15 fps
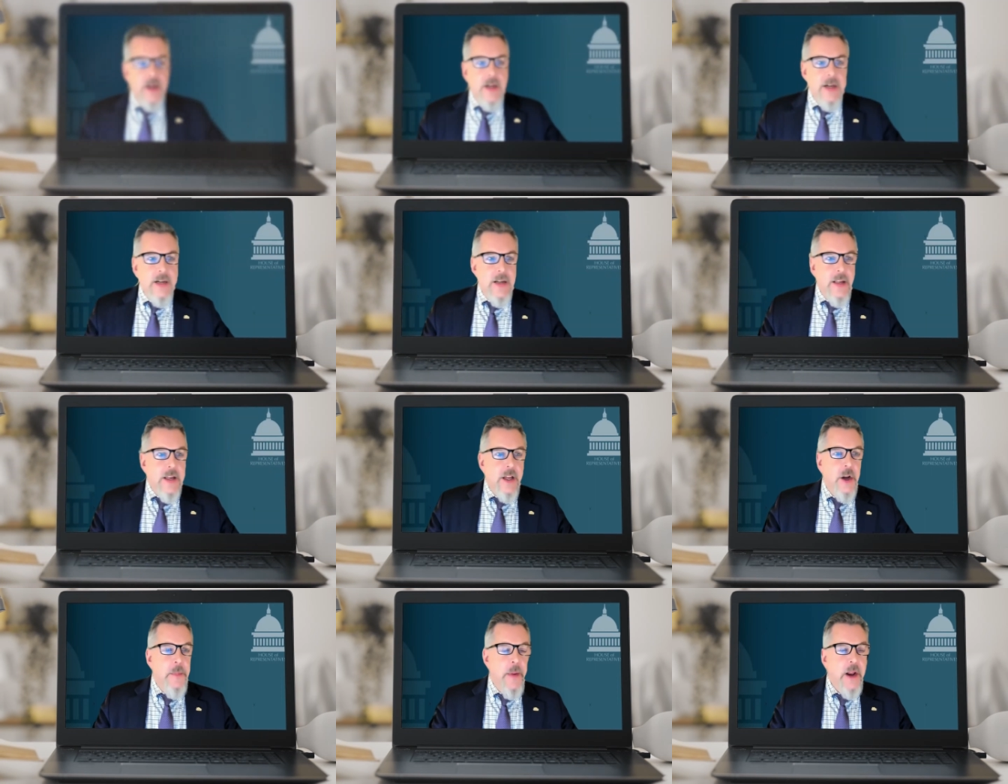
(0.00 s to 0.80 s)
the floor
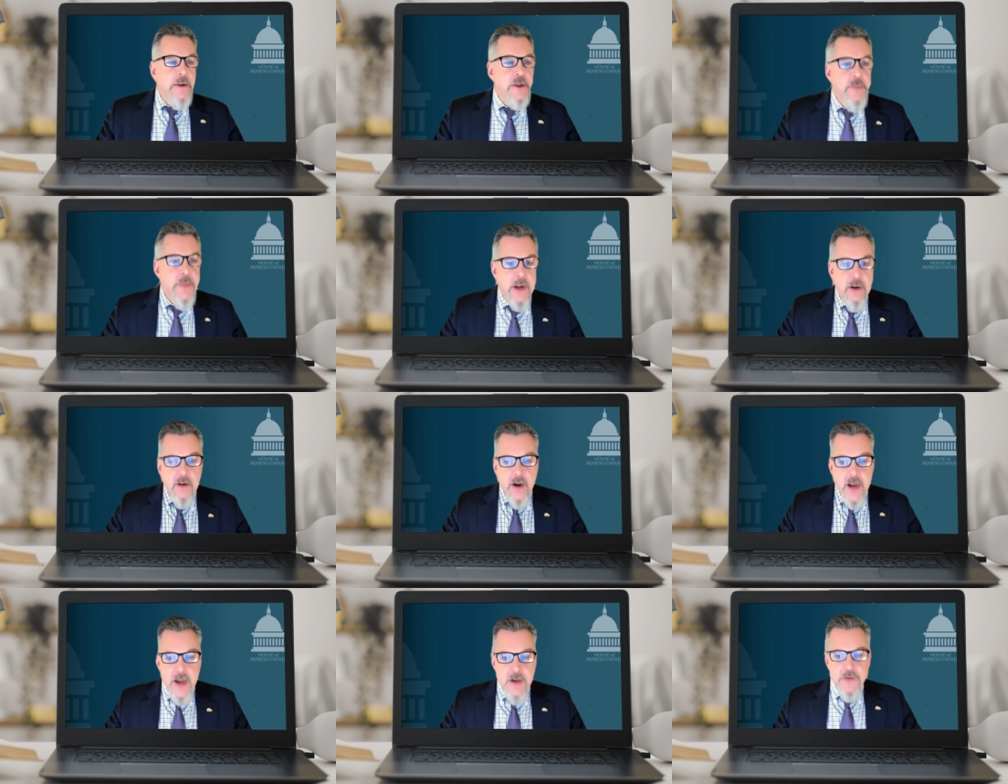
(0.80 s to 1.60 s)
sessions,
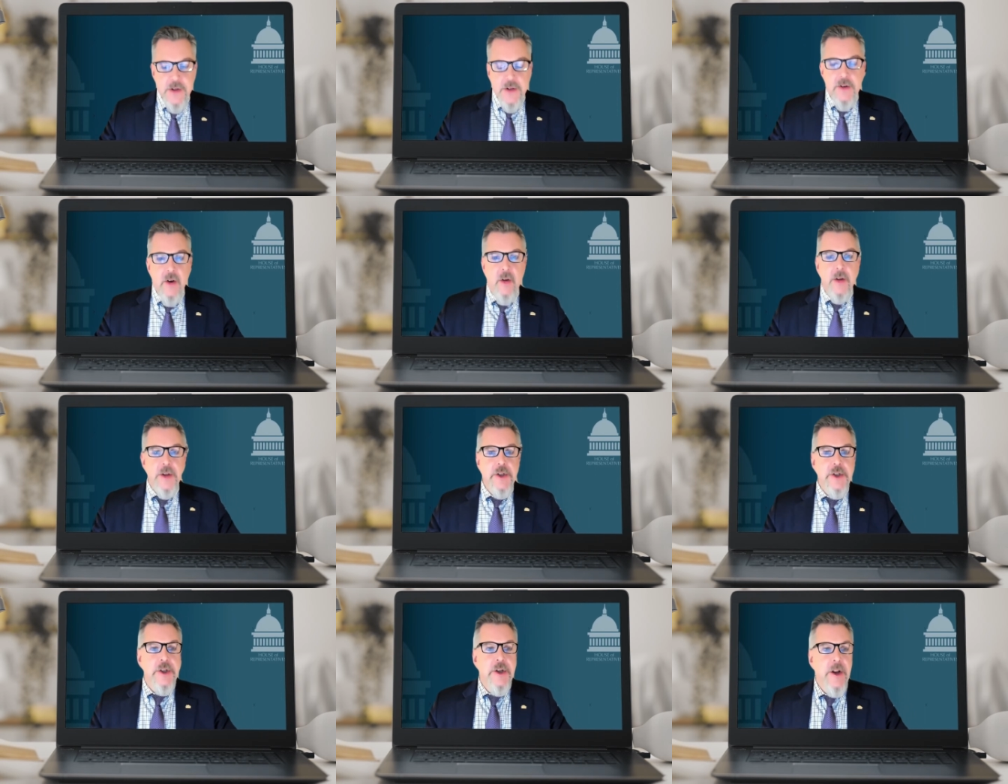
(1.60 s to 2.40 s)
running all the different
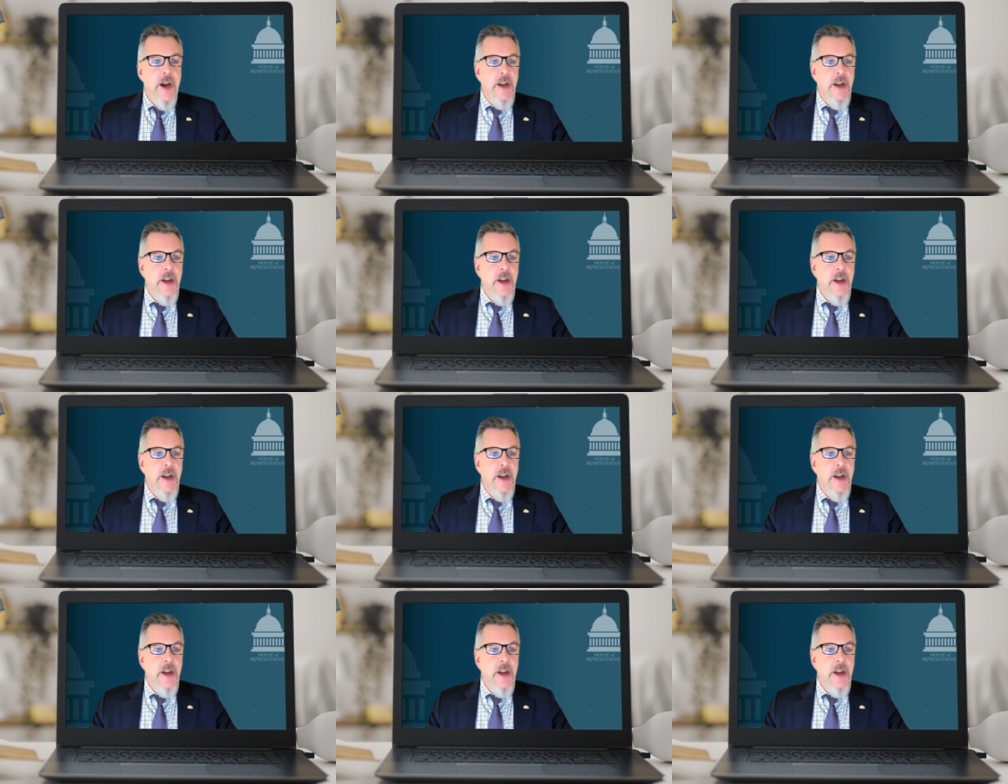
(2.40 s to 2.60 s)
policy,